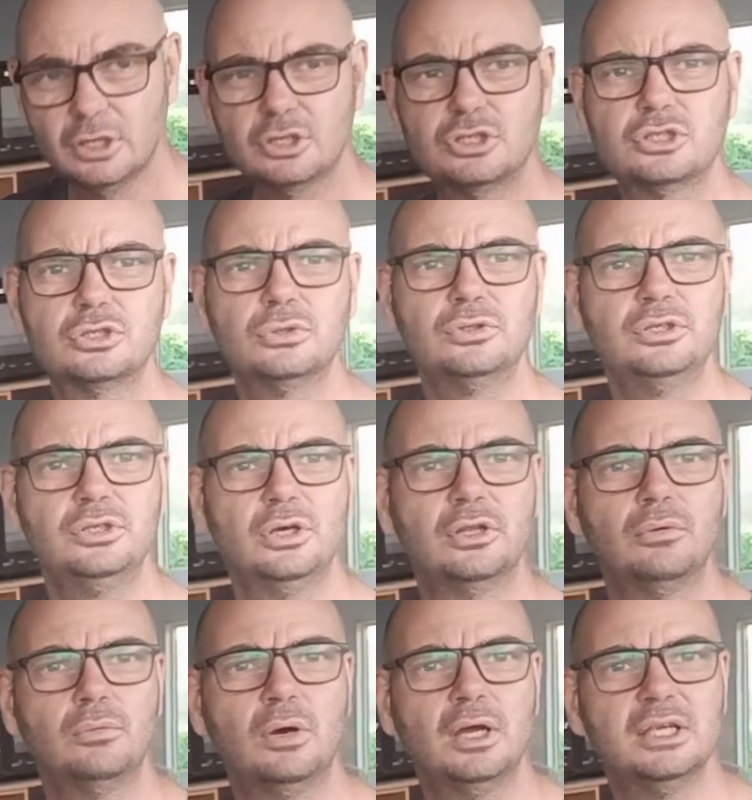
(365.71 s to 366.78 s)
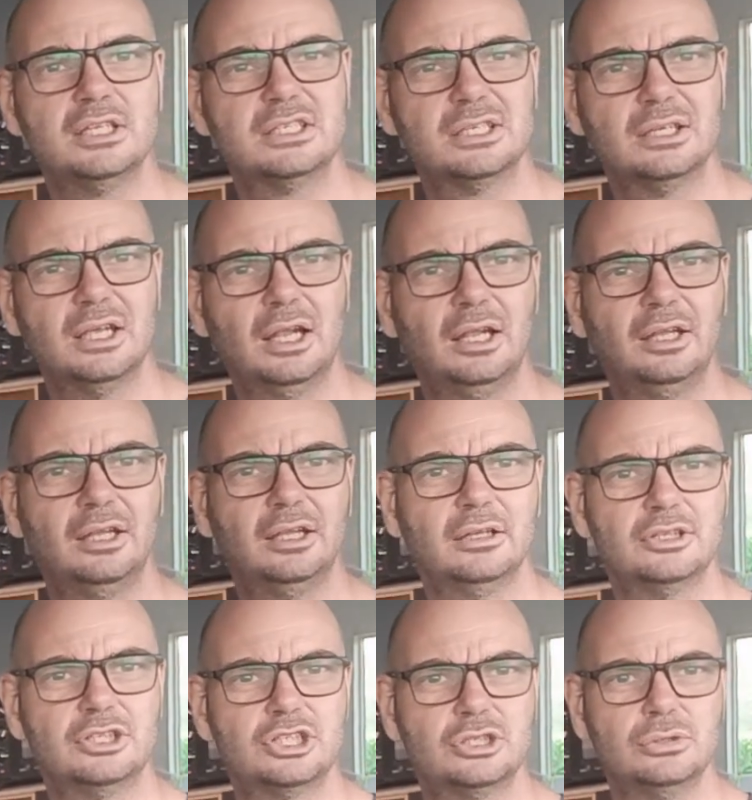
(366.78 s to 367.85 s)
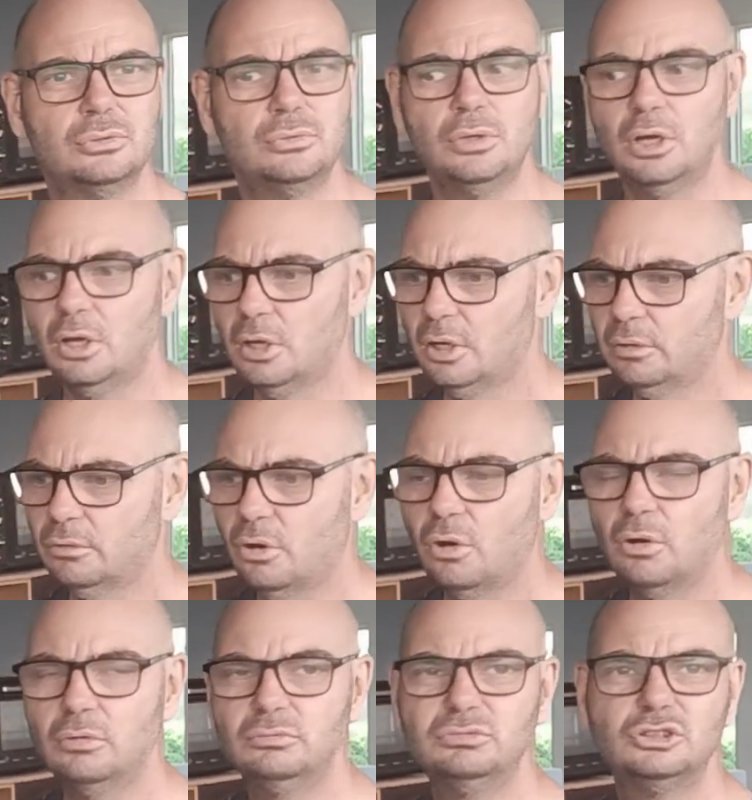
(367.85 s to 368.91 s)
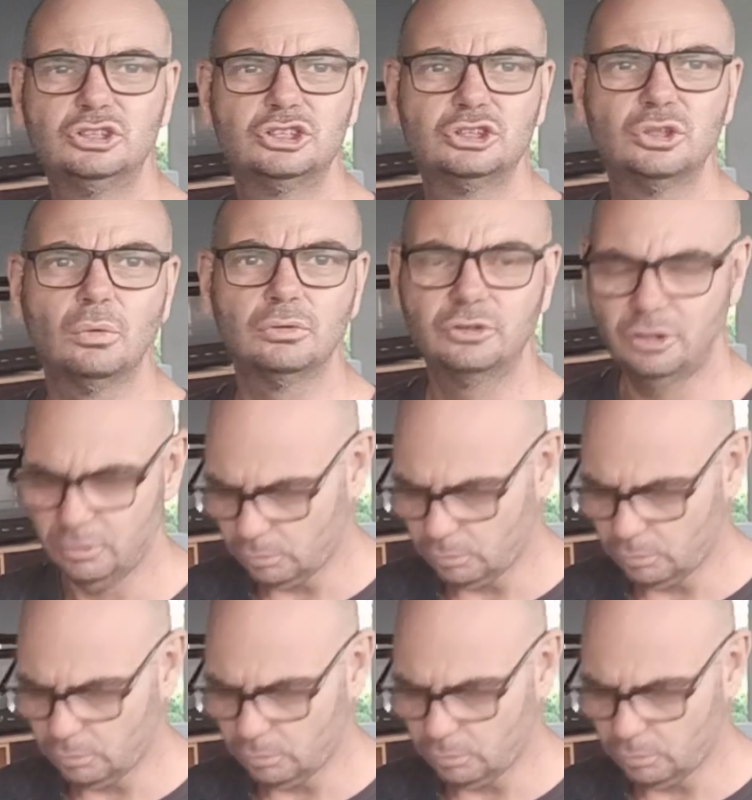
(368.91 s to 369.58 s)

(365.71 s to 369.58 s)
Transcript: to the otherwise a little too salty